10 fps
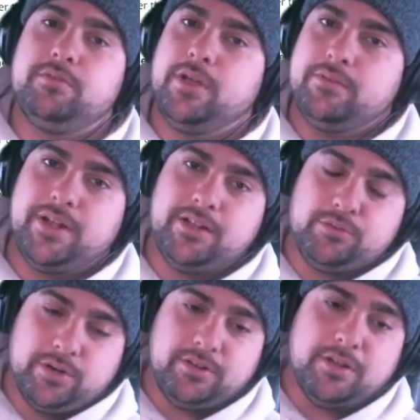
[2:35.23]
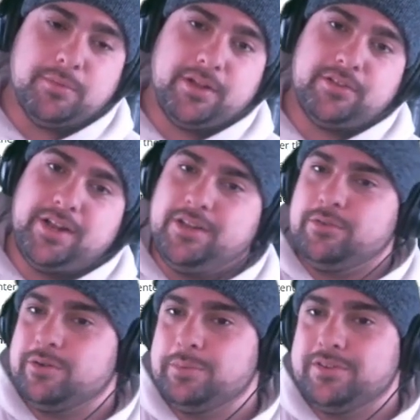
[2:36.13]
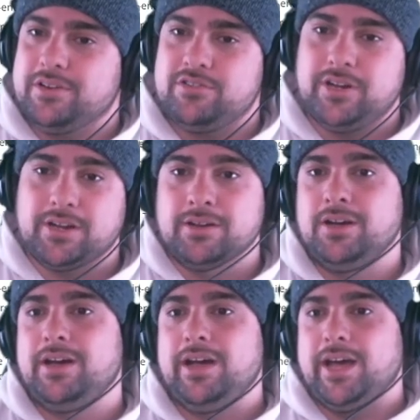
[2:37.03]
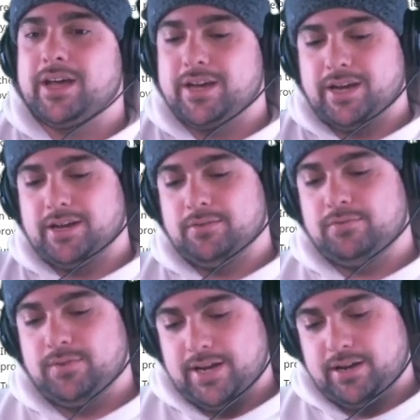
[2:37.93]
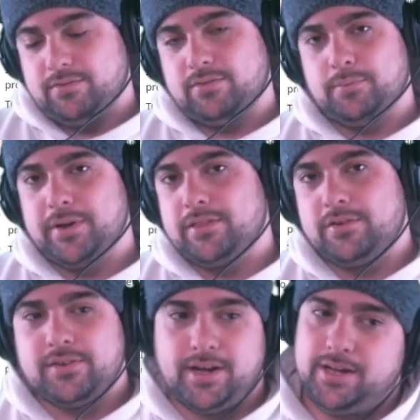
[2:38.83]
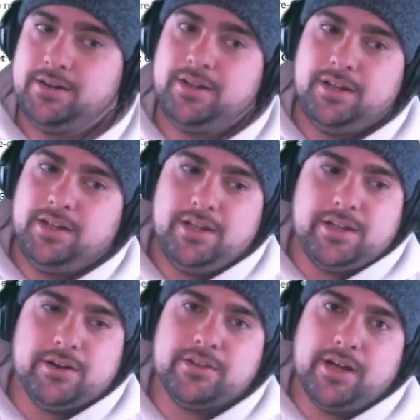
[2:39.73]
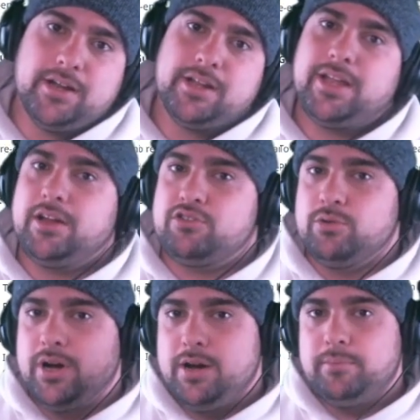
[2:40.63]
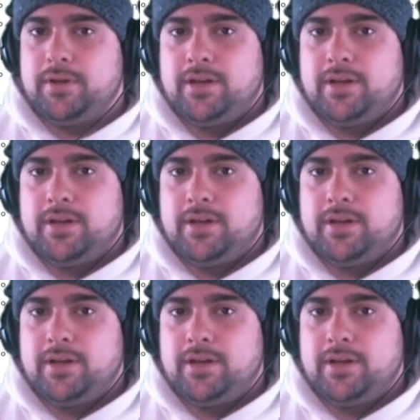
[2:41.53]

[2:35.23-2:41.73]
If you have any sort of team that has any sort of positioning and can flank from either side, you're done. It can't shoot up.